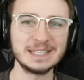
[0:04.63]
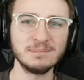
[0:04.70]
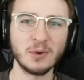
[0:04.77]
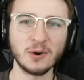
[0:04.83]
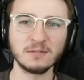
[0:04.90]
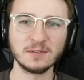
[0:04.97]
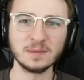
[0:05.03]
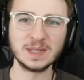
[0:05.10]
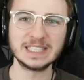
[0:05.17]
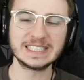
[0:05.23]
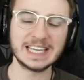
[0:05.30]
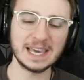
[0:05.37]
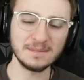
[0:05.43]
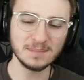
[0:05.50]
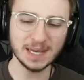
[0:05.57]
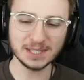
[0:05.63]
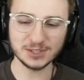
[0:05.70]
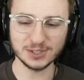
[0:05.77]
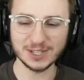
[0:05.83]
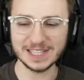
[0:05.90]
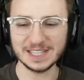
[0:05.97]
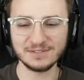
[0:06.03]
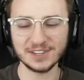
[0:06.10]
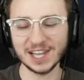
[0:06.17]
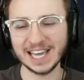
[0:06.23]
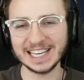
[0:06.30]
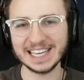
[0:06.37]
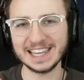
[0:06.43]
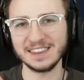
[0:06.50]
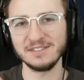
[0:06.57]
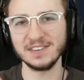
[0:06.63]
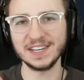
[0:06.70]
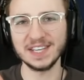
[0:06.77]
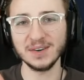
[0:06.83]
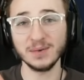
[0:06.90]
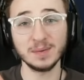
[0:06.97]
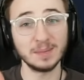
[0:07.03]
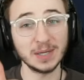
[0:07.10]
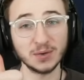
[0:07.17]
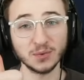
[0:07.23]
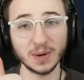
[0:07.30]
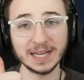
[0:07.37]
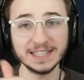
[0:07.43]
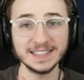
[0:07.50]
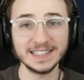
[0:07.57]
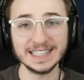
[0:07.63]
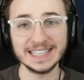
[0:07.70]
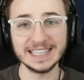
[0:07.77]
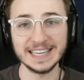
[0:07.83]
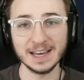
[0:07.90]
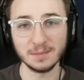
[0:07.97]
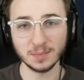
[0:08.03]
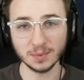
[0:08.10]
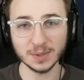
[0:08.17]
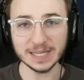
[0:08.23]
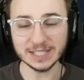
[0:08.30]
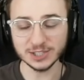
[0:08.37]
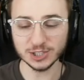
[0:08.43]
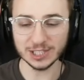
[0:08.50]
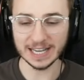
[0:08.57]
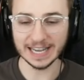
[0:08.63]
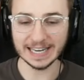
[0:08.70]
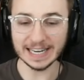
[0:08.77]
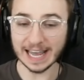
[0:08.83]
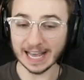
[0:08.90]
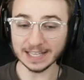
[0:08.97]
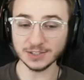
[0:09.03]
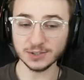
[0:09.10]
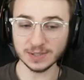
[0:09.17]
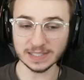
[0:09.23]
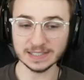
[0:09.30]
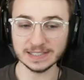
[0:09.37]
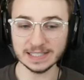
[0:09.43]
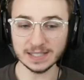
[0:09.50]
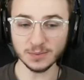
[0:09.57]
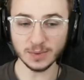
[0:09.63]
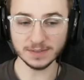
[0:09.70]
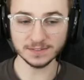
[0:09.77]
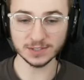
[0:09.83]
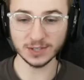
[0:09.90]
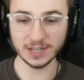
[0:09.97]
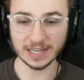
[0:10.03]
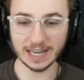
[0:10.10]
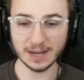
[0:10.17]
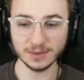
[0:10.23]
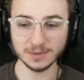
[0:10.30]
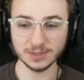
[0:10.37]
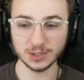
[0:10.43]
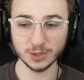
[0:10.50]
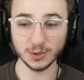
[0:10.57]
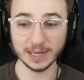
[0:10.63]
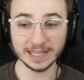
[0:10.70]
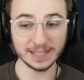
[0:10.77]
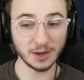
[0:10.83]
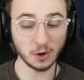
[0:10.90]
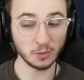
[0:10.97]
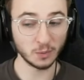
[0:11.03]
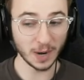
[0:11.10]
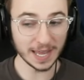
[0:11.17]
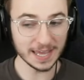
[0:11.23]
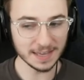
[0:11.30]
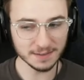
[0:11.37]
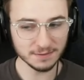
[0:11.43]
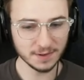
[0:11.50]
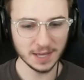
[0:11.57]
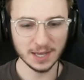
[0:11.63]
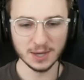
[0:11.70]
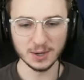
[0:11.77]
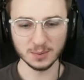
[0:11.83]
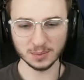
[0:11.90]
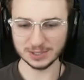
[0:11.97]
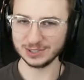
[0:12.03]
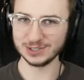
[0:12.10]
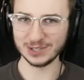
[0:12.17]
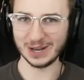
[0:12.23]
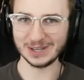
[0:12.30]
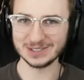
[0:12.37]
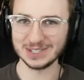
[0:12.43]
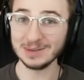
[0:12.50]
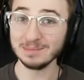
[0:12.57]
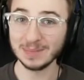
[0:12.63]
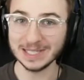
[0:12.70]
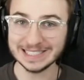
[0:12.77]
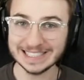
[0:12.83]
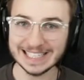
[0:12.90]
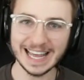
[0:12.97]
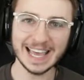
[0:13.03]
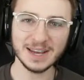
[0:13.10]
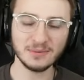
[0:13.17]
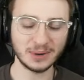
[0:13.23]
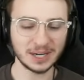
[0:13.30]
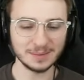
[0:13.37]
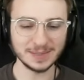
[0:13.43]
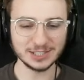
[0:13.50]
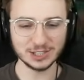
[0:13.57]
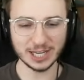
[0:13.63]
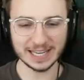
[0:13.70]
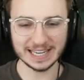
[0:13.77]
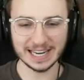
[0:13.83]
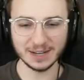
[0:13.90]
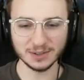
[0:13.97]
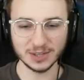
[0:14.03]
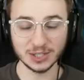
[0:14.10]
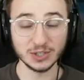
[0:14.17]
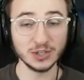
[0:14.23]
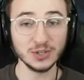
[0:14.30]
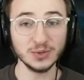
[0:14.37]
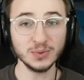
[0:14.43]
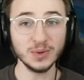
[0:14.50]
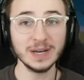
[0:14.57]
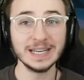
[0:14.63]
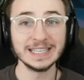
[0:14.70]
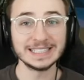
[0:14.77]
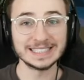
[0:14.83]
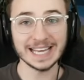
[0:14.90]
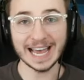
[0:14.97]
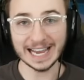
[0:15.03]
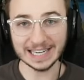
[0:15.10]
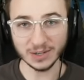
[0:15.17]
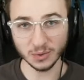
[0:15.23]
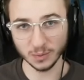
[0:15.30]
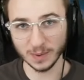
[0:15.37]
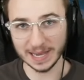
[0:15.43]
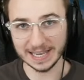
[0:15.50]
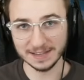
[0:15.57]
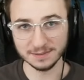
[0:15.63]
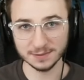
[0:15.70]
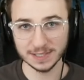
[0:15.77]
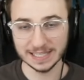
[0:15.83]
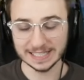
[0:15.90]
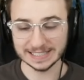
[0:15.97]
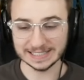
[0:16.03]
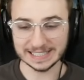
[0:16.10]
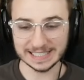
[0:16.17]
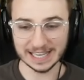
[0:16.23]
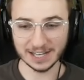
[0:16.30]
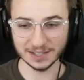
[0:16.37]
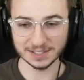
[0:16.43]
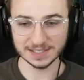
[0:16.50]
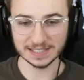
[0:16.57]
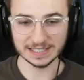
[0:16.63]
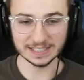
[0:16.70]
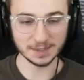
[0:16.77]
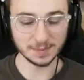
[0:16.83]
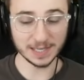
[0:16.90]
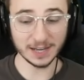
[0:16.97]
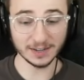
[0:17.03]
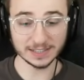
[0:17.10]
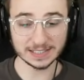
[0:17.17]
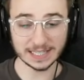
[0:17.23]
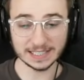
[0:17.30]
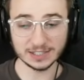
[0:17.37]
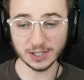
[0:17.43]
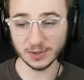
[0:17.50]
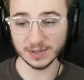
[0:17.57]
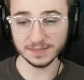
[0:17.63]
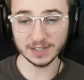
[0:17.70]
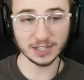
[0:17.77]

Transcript: to see more from this game, make sure you leave a like on the video. It'd be greatly appreciated. As you can see, we've started out during a rave, which is awesome, but today we're going to be checking out the new Tidal Wave D L C. To be honest, I don't